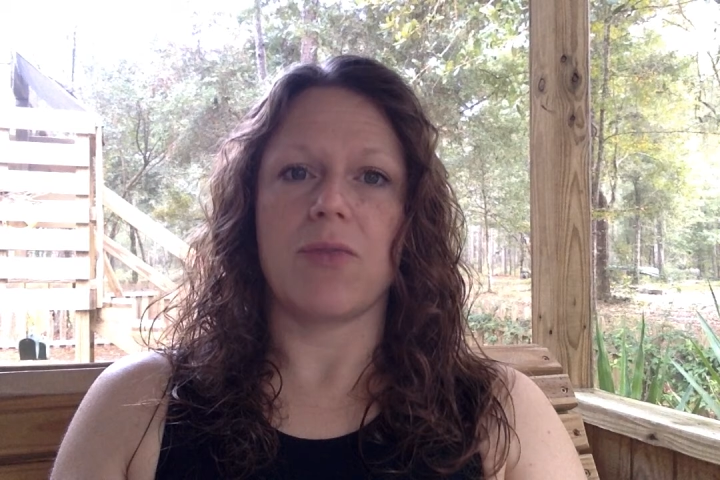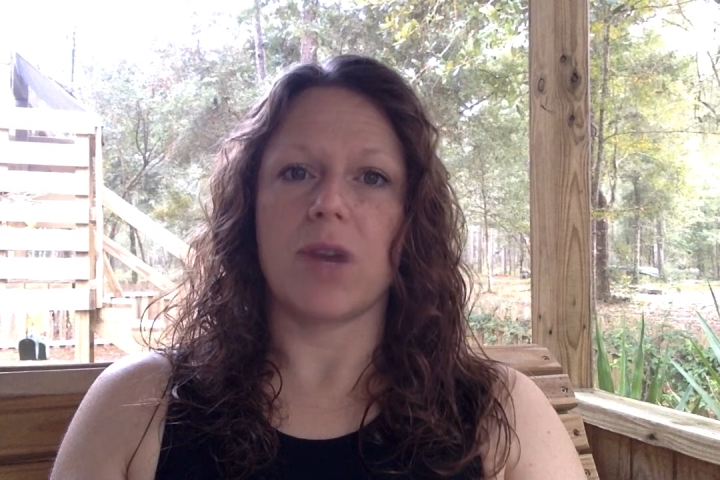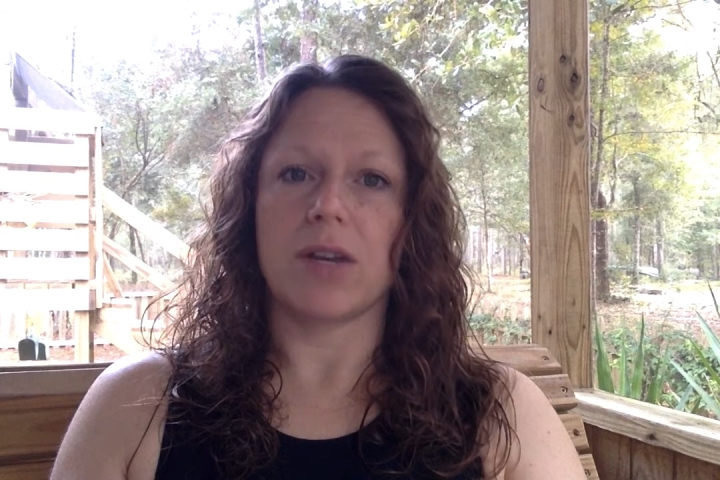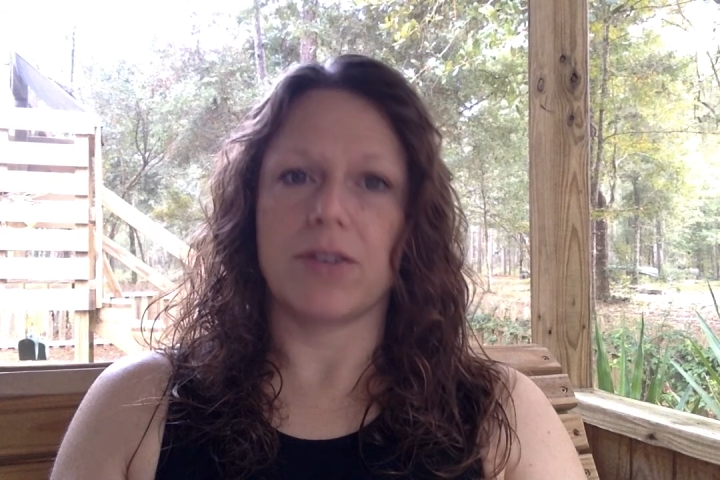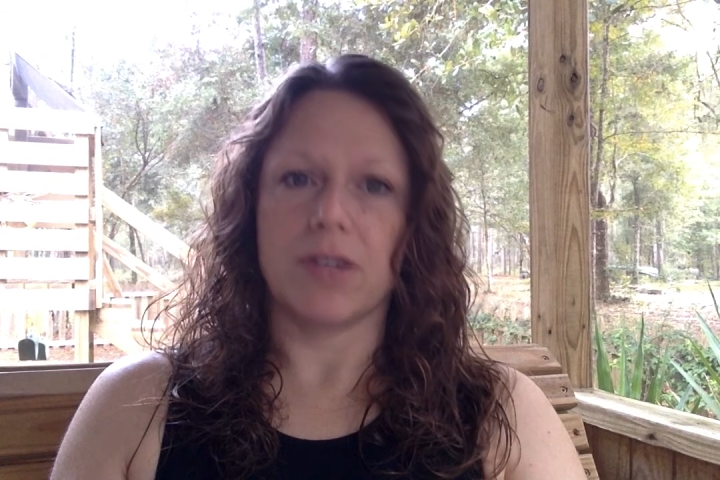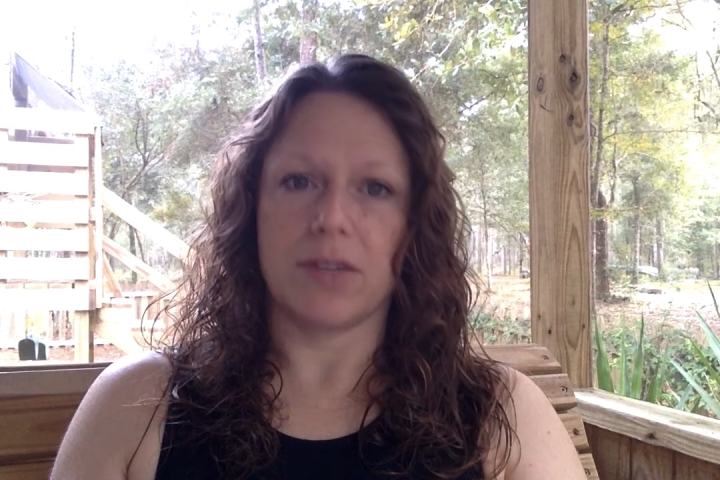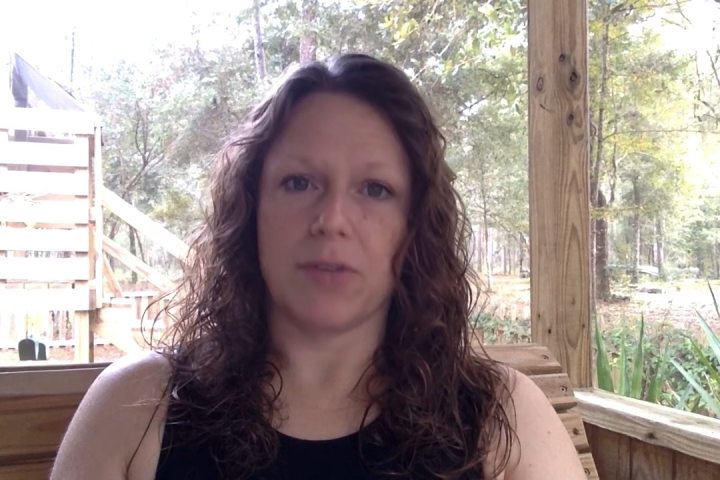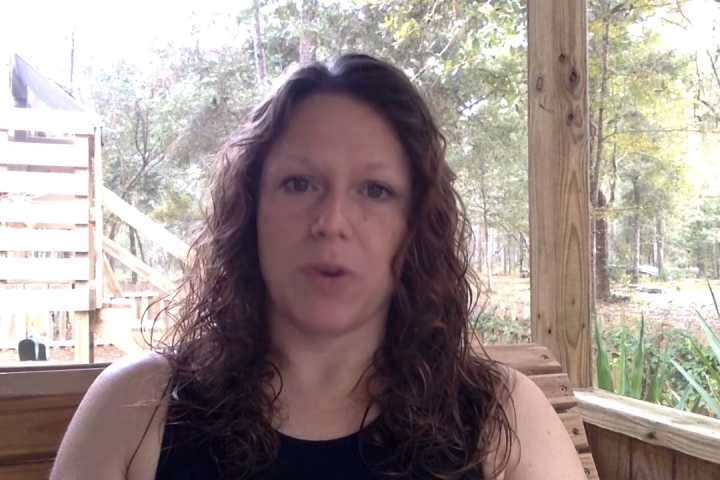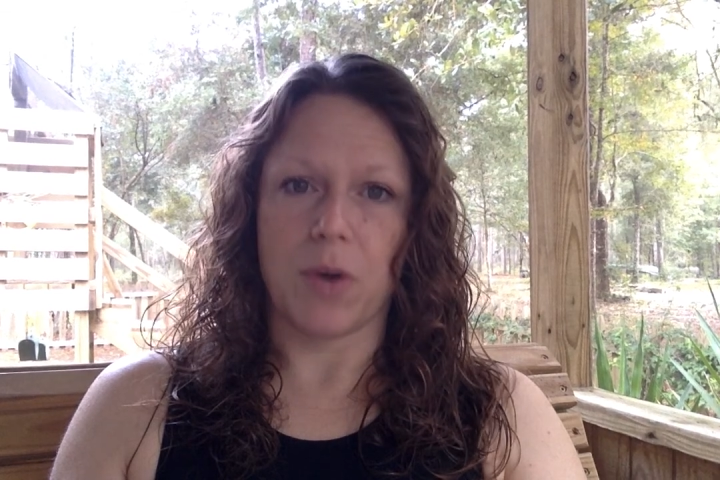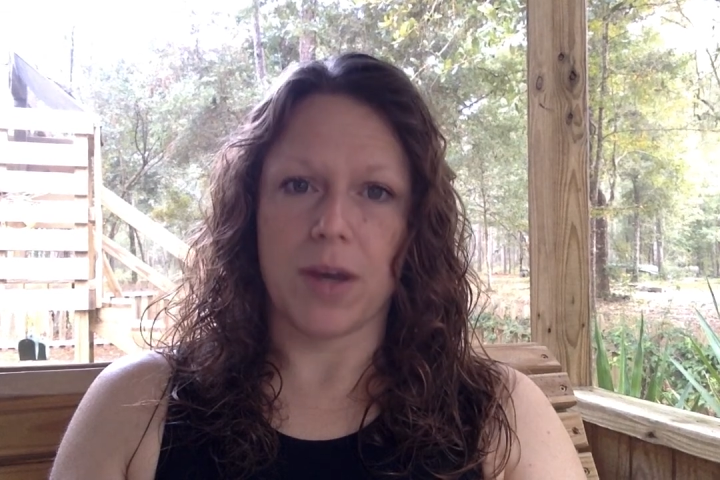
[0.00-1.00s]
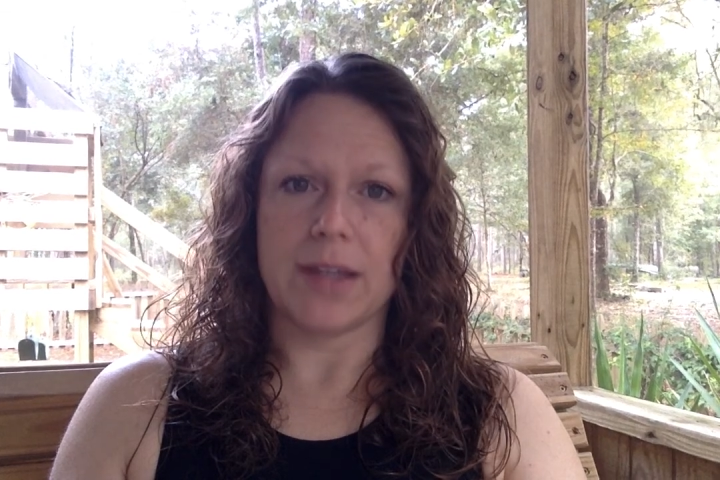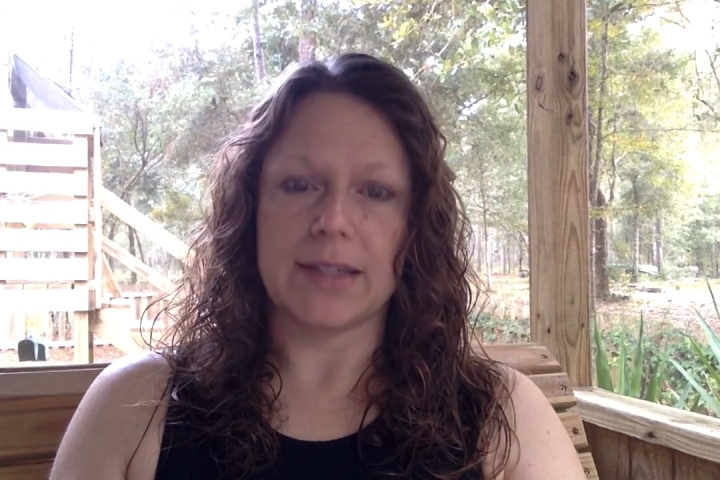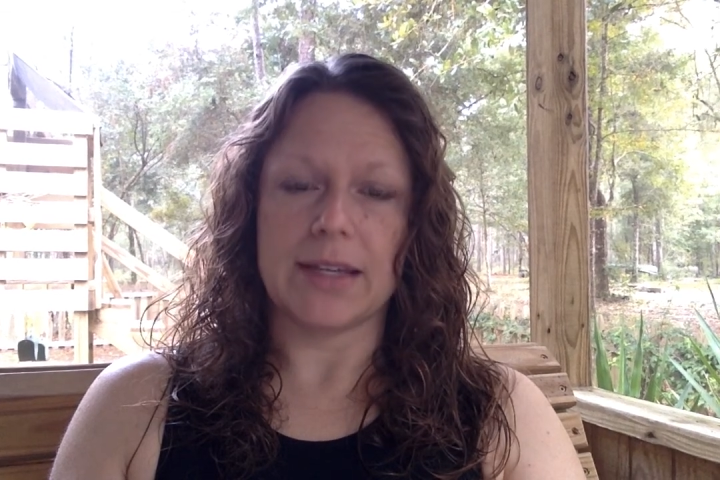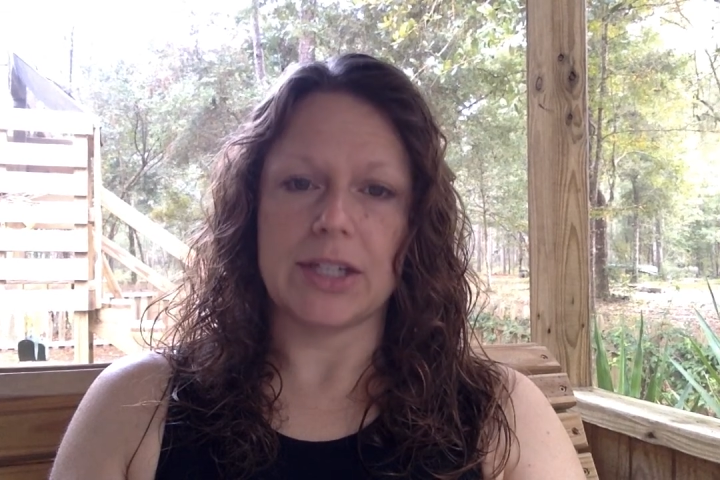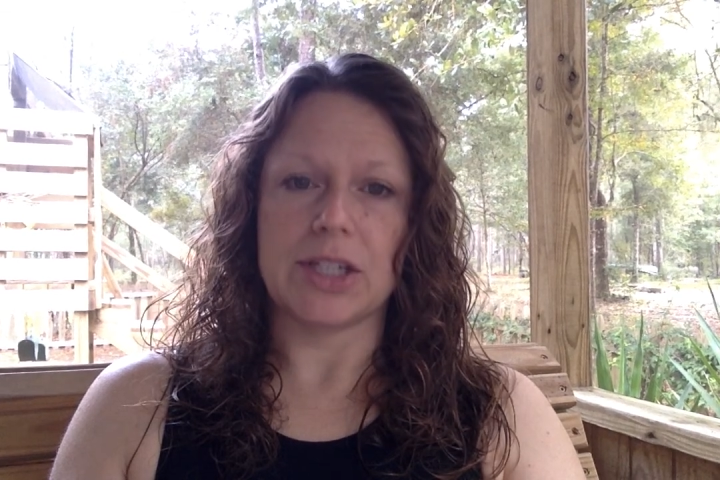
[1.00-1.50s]
worked for different
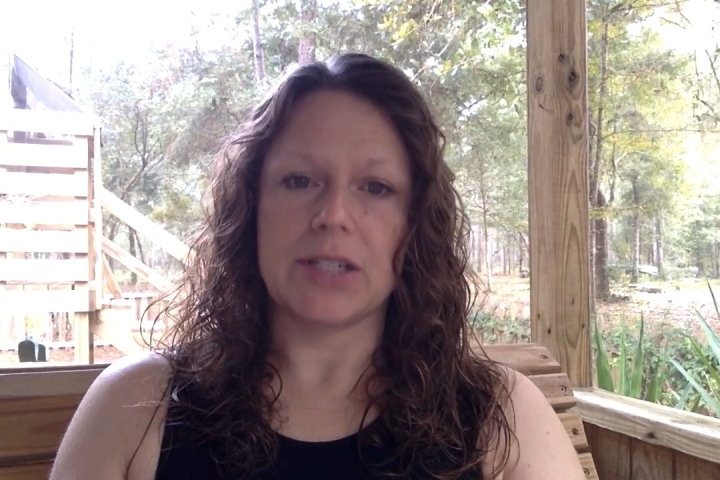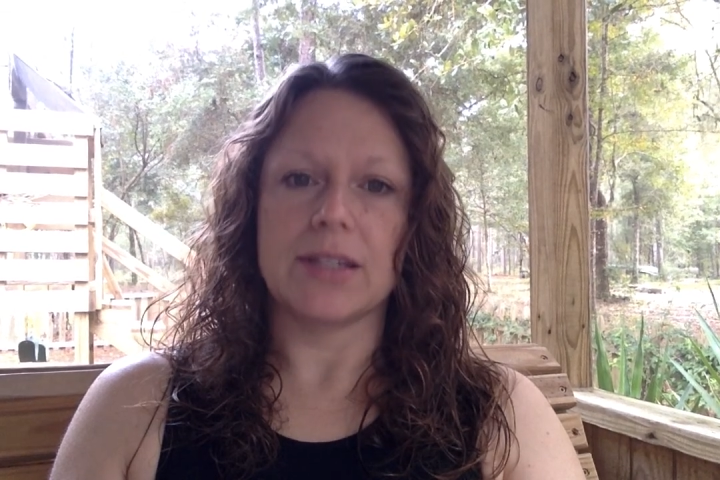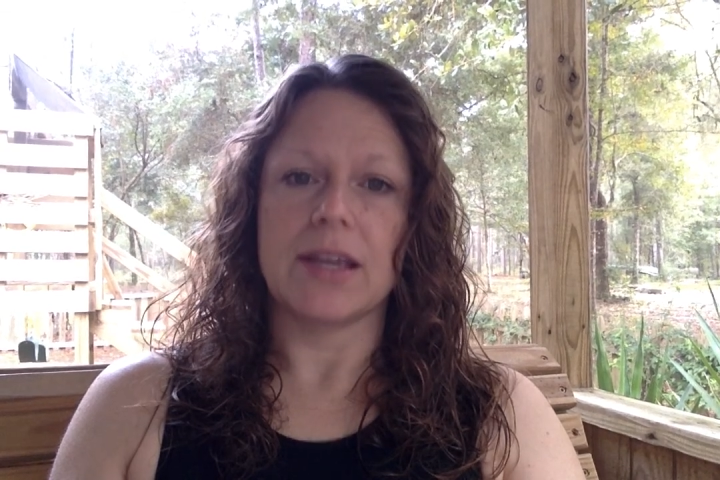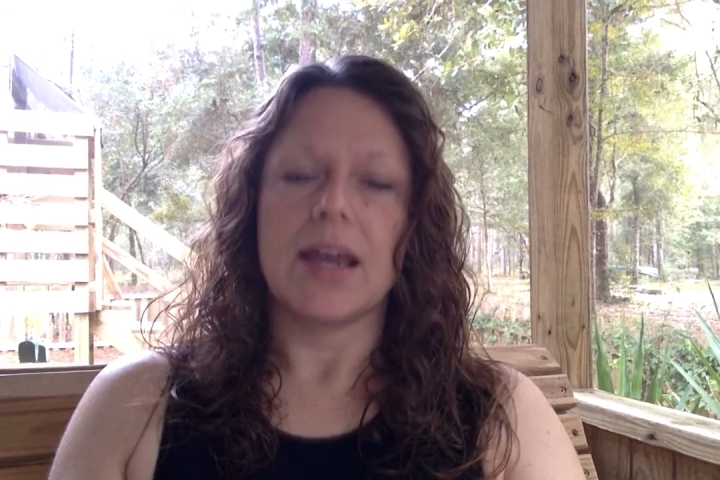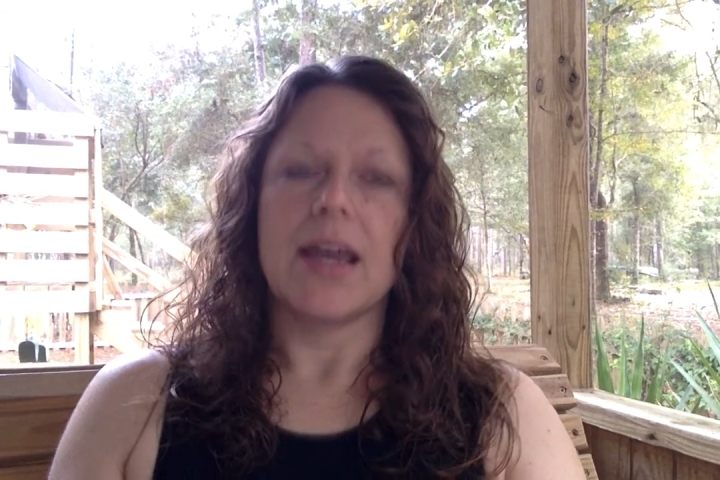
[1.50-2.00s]
organizations